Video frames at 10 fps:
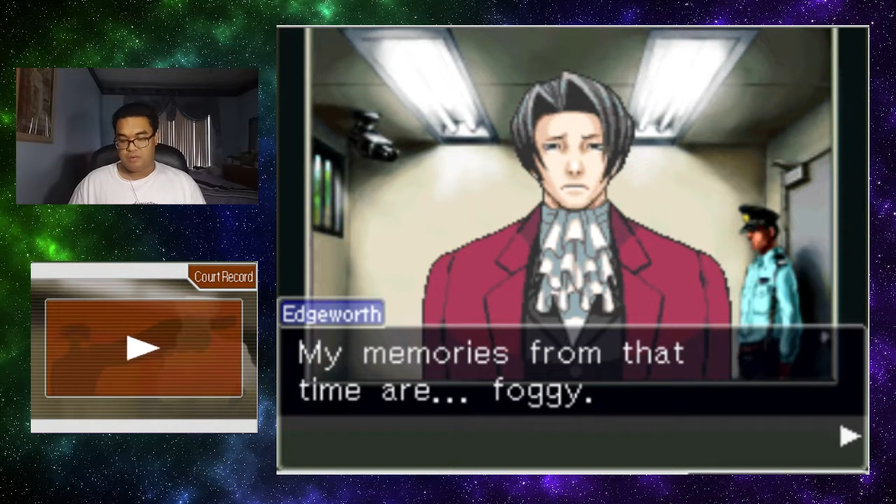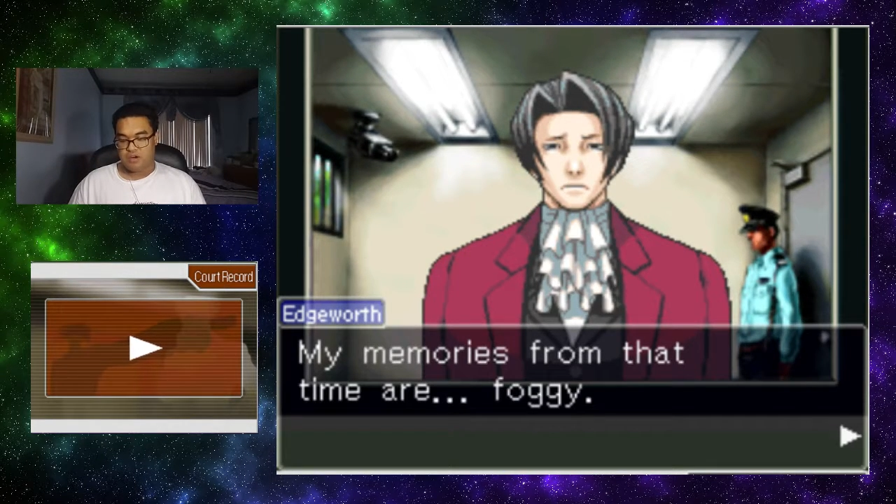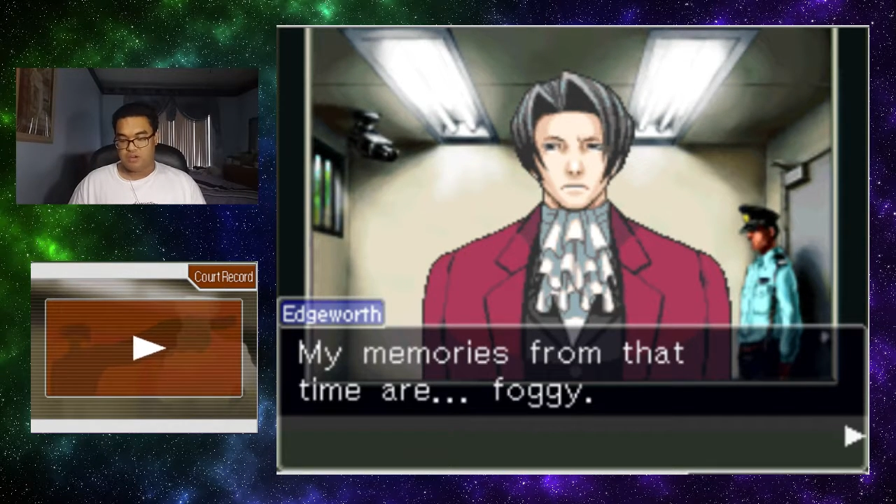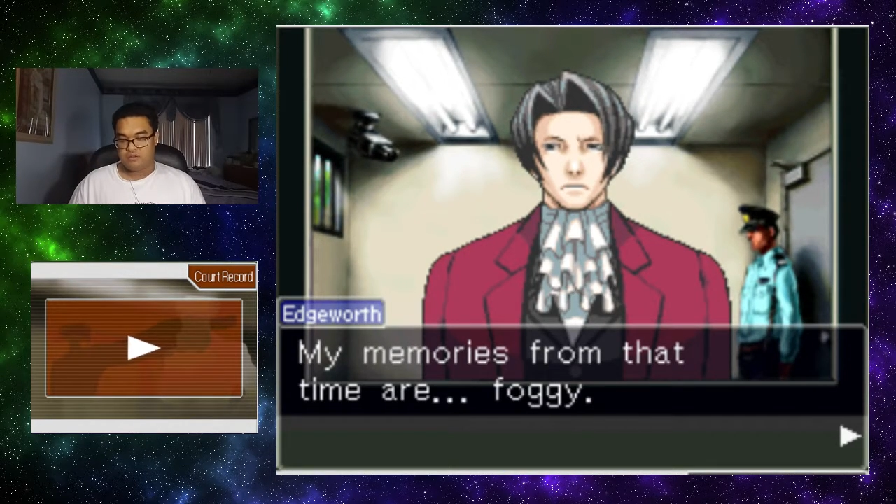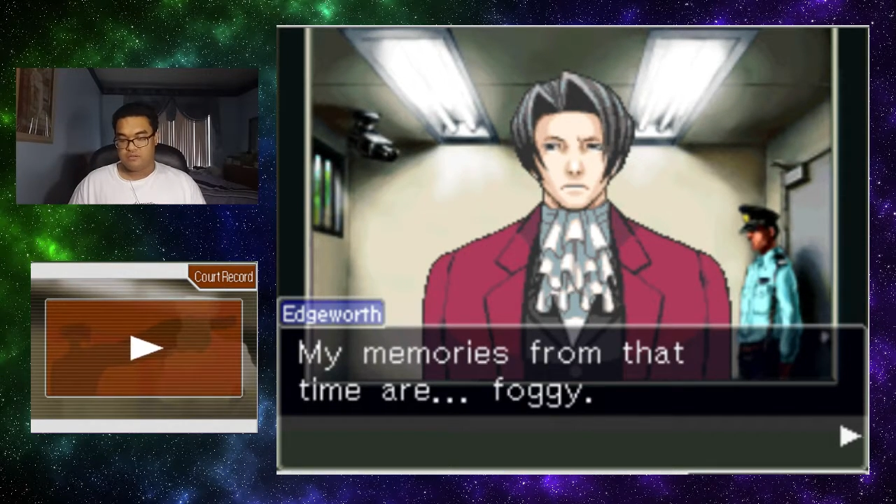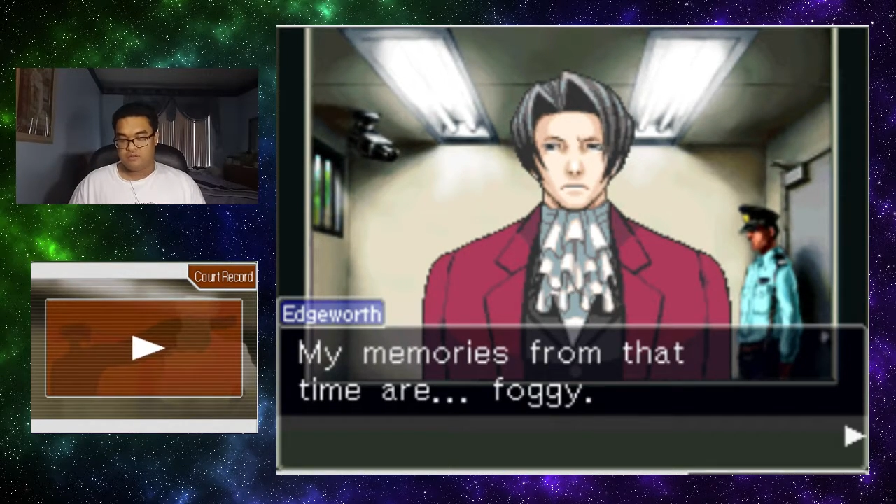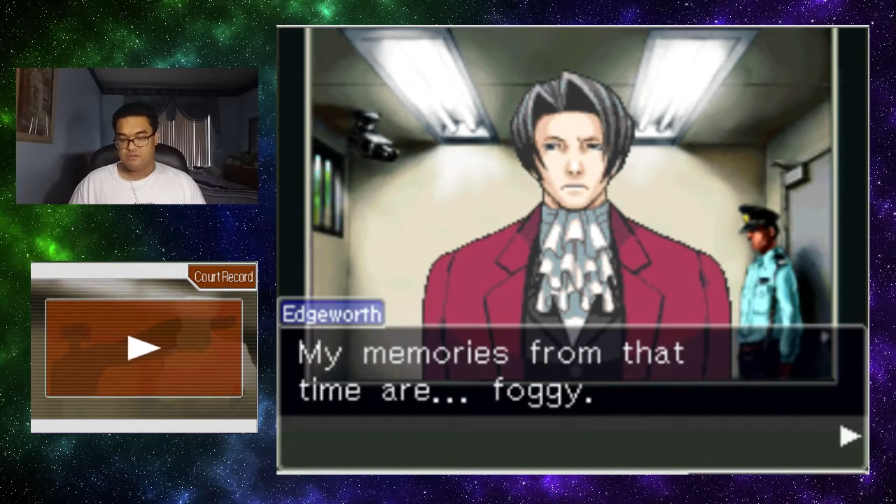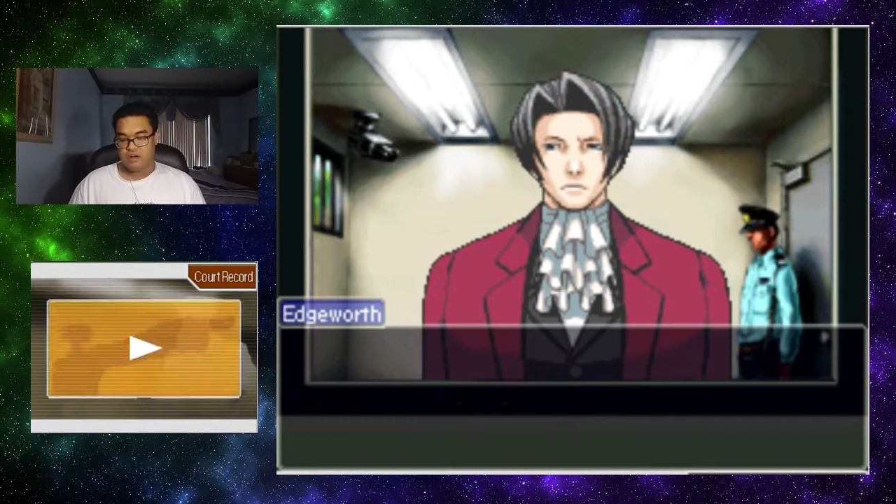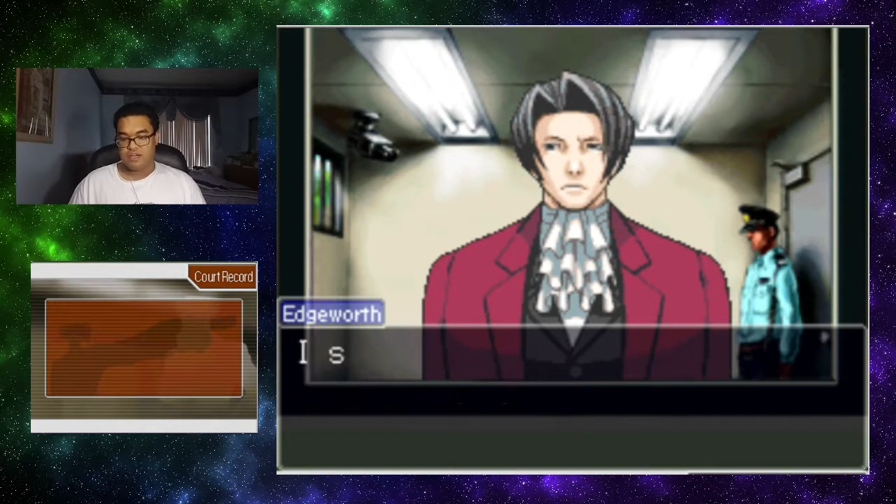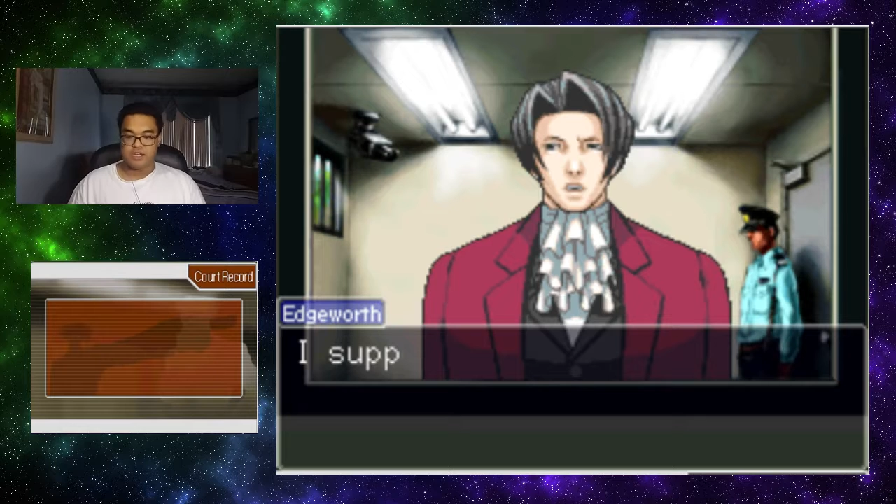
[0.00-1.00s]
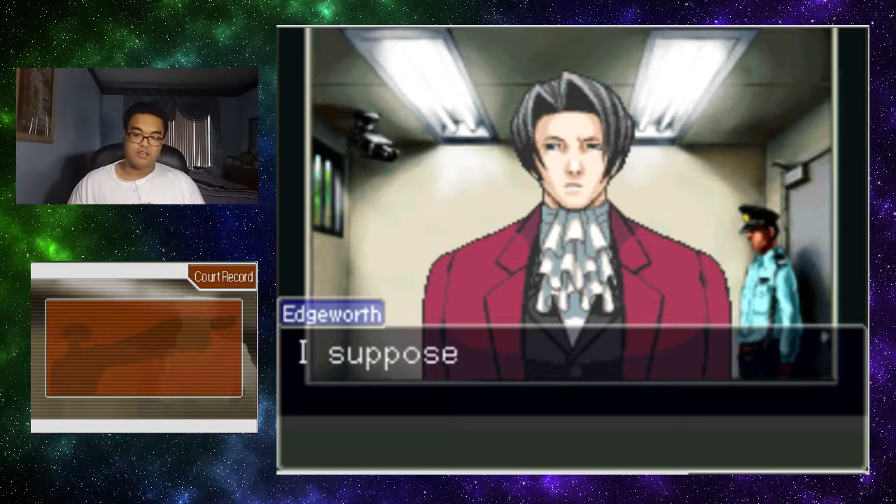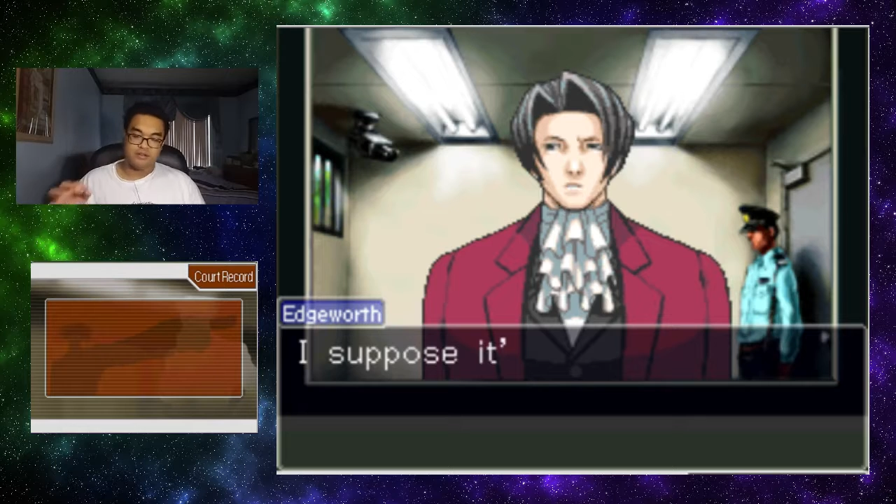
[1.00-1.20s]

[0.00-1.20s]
are foggy.